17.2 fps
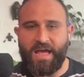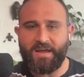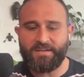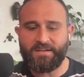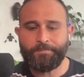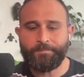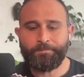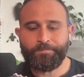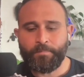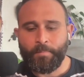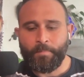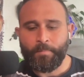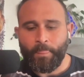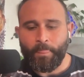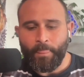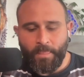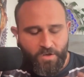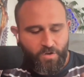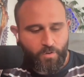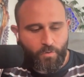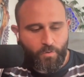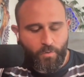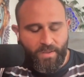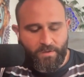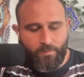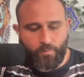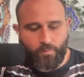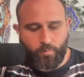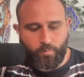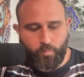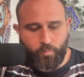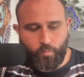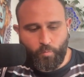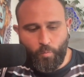is that, you know, and
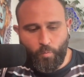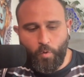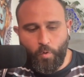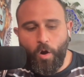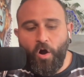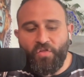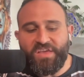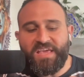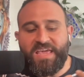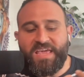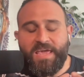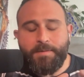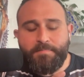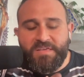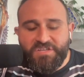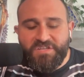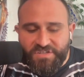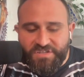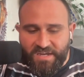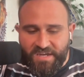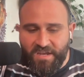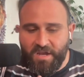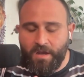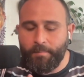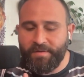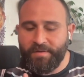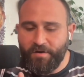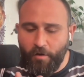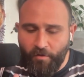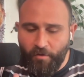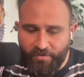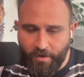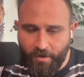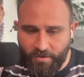all the images that can come in,
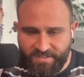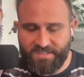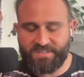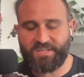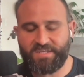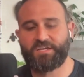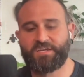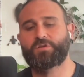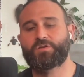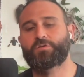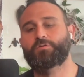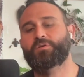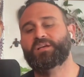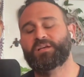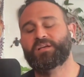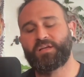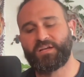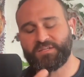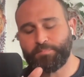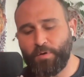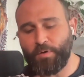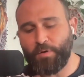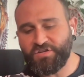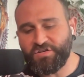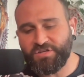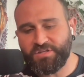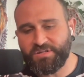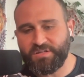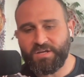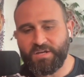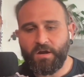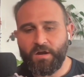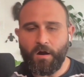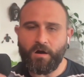all the artistic, you know, I-
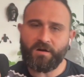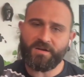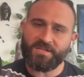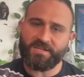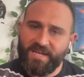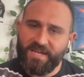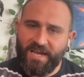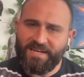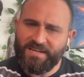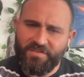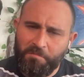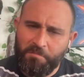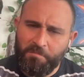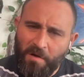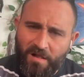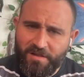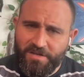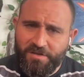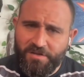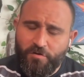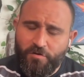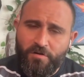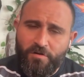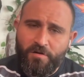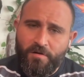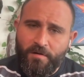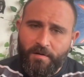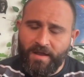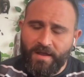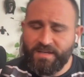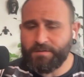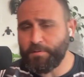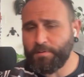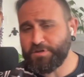expressions aren't contained in the molecule.
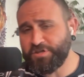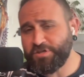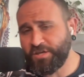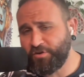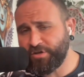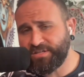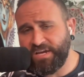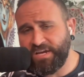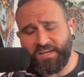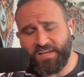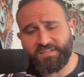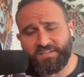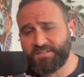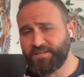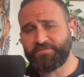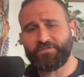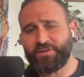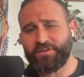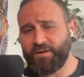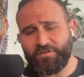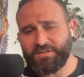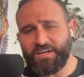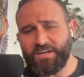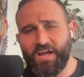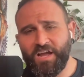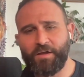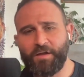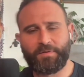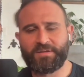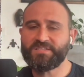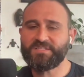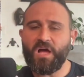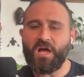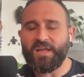Especially, you could take it; it's different every time.
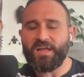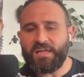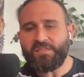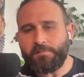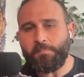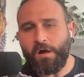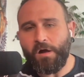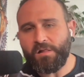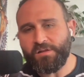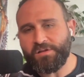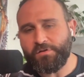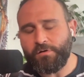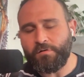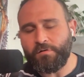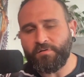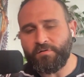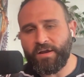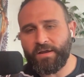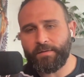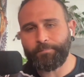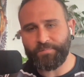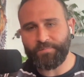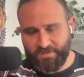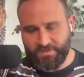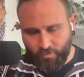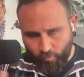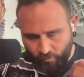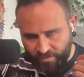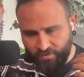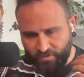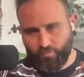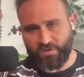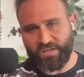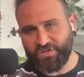It's not in the molecule, right? It's through
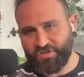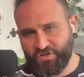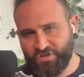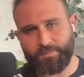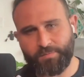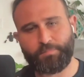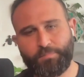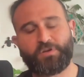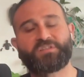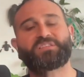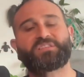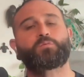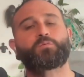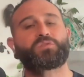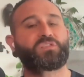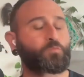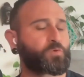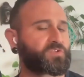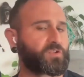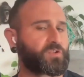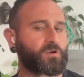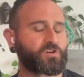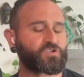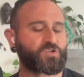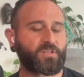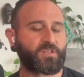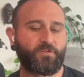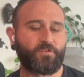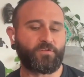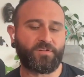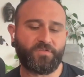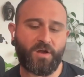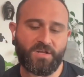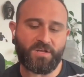this relationship you could say with with a larger
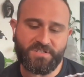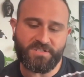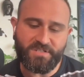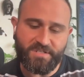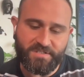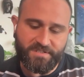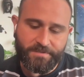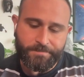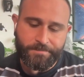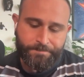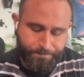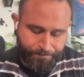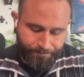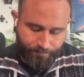level of consciousness